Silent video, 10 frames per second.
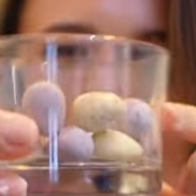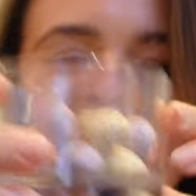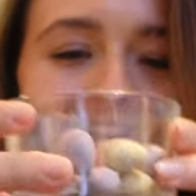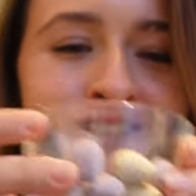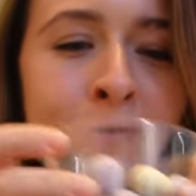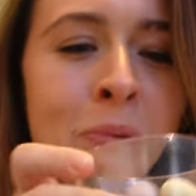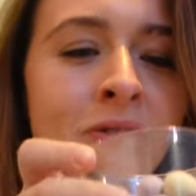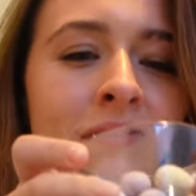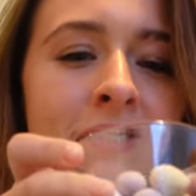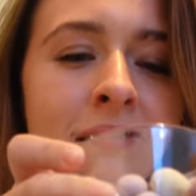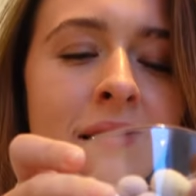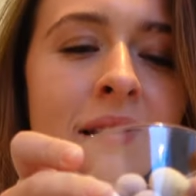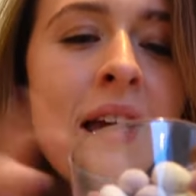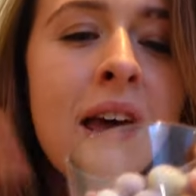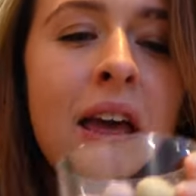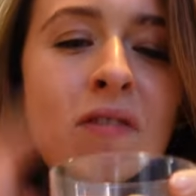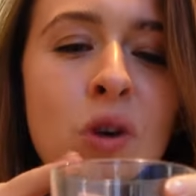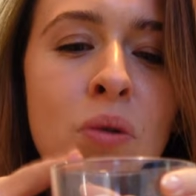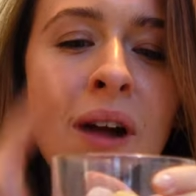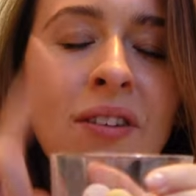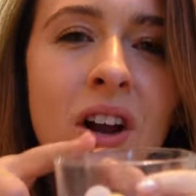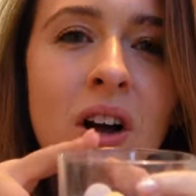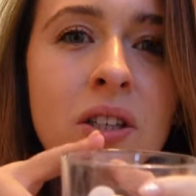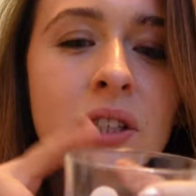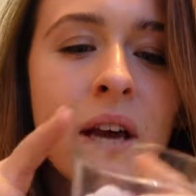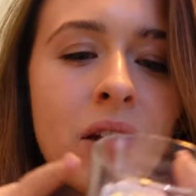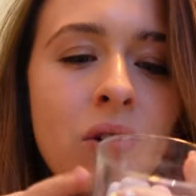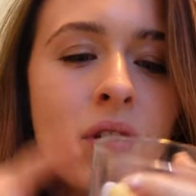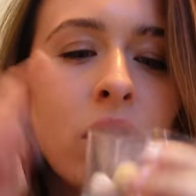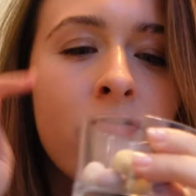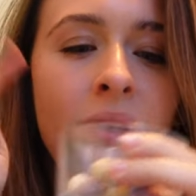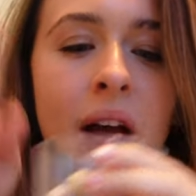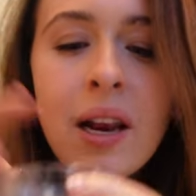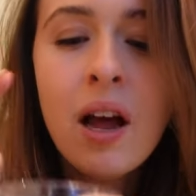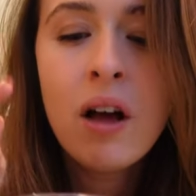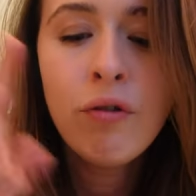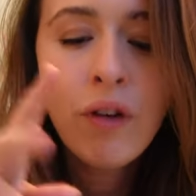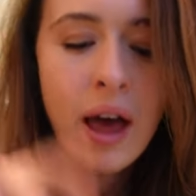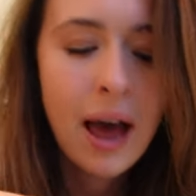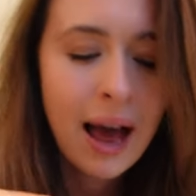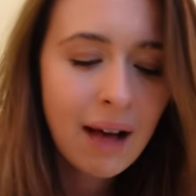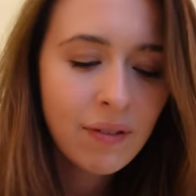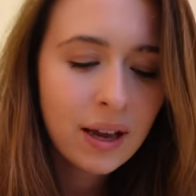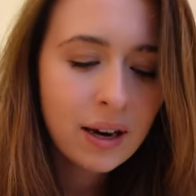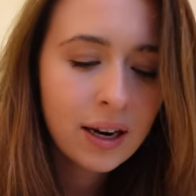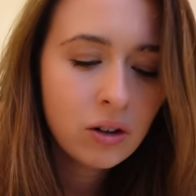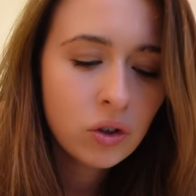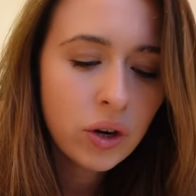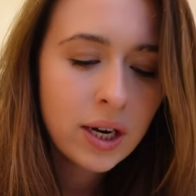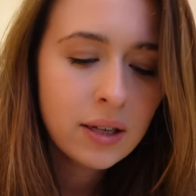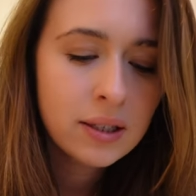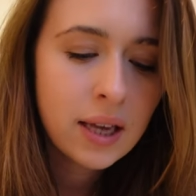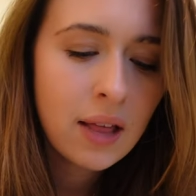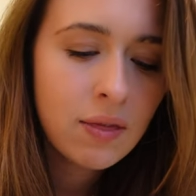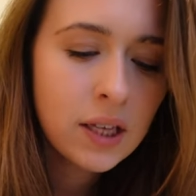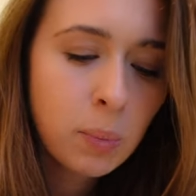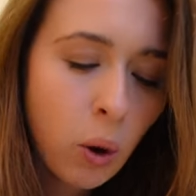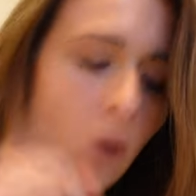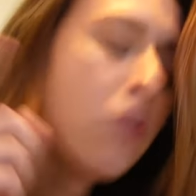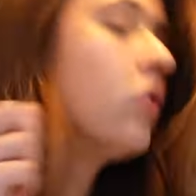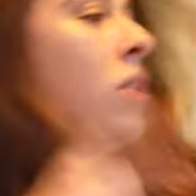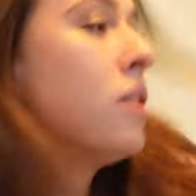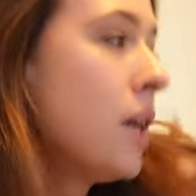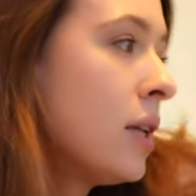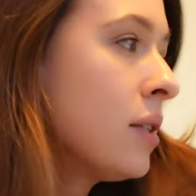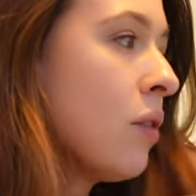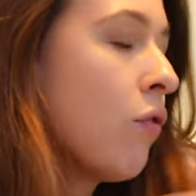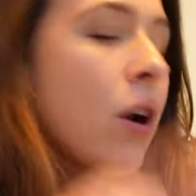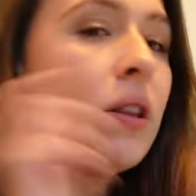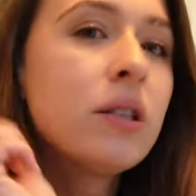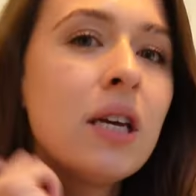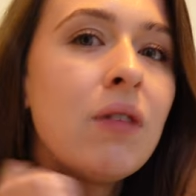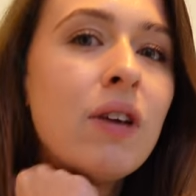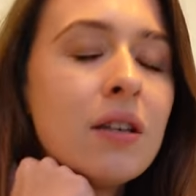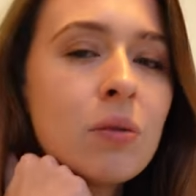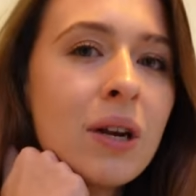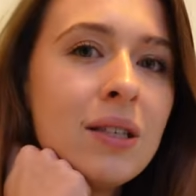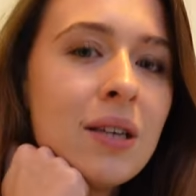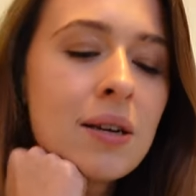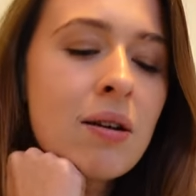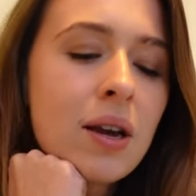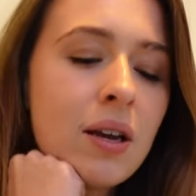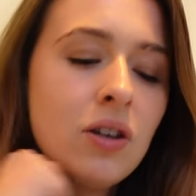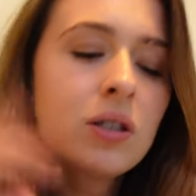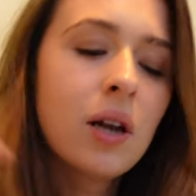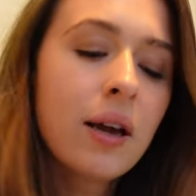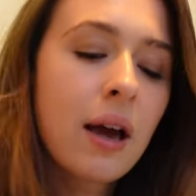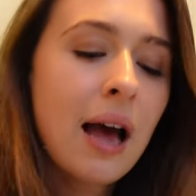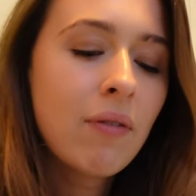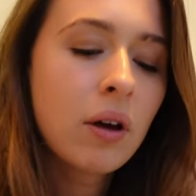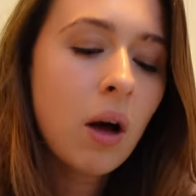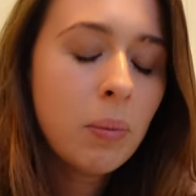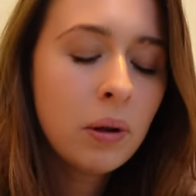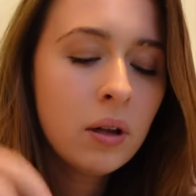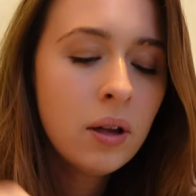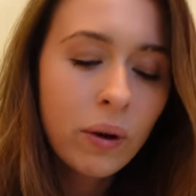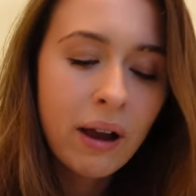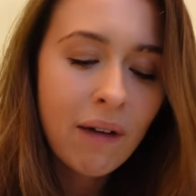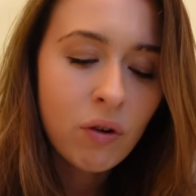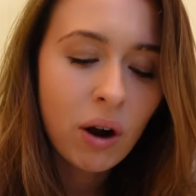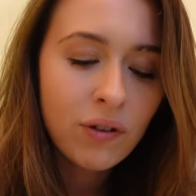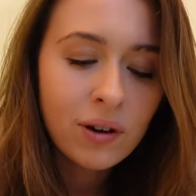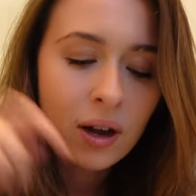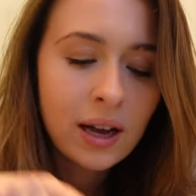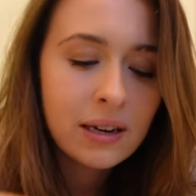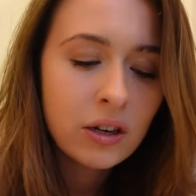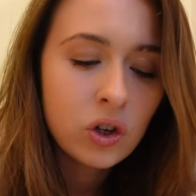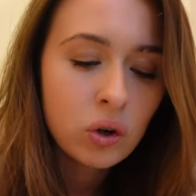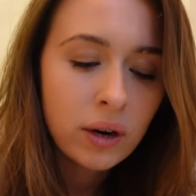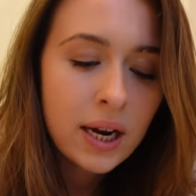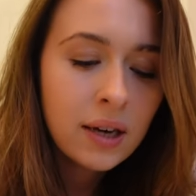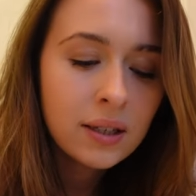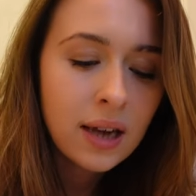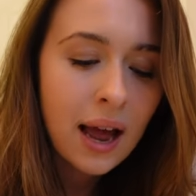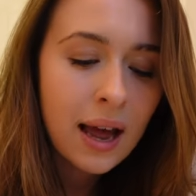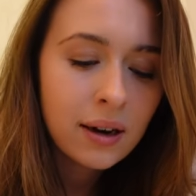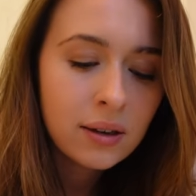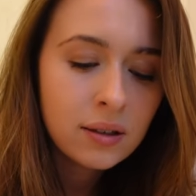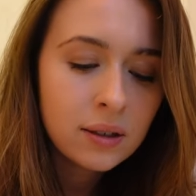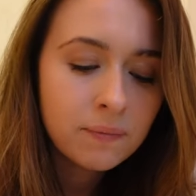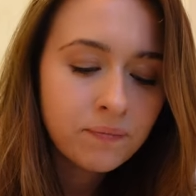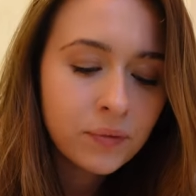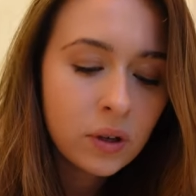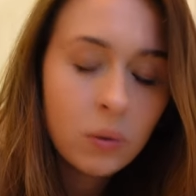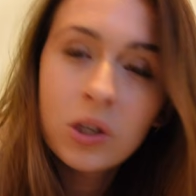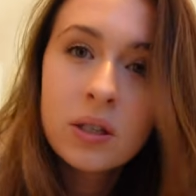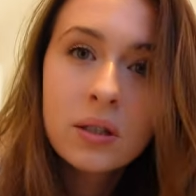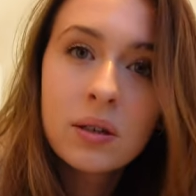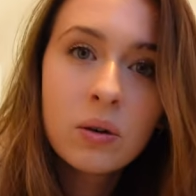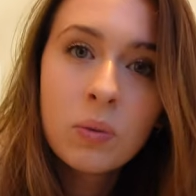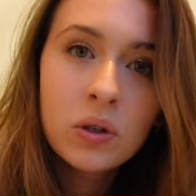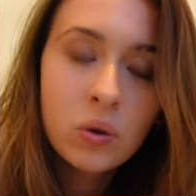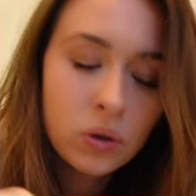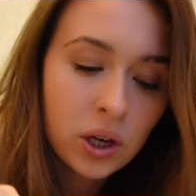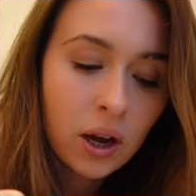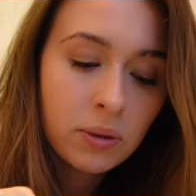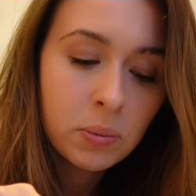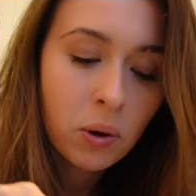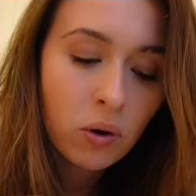mini egg top of the season. If you were around last year, you'll know that I love having little treats in this pot that just sits in front of the TV, so when I sit down I can just like have a couple whenever I feel like I need a treat, and which is almost all the time, to be